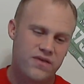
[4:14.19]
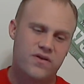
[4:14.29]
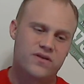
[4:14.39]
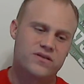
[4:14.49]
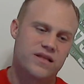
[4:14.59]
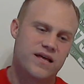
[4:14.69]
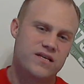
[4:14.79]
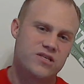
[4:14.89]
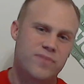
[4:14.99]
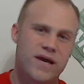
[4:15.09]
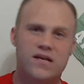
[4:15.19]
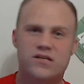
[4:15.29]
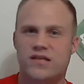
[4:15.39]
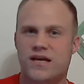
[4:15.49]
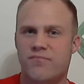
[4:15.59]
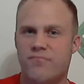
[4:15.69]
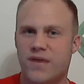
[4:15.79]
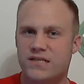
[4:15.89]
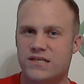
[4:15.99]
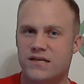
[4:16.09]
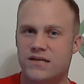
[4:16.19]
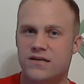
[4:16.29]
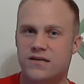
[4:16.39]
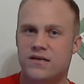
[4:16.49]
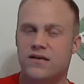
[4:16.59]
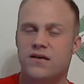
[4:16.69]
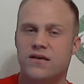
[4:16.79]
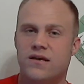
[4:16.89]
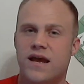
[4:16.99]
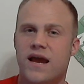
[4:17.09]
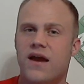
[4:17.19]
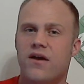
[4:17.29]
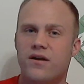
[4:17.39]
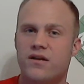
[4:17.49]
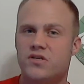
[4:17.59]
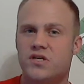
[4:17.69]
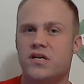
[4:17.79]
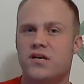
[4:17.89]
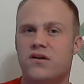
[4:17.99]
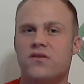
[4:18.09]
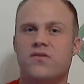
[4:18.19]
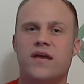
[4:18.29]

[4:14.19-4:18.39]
There's a lot of Spanish, a lot of Mexican heritage here.